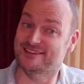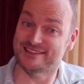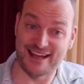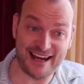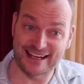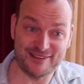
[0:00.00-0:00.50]
It's
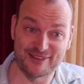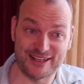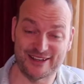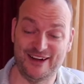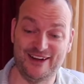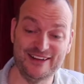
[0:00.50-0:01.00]
not a gimmick
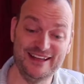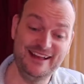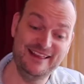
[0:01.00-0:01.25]
at all.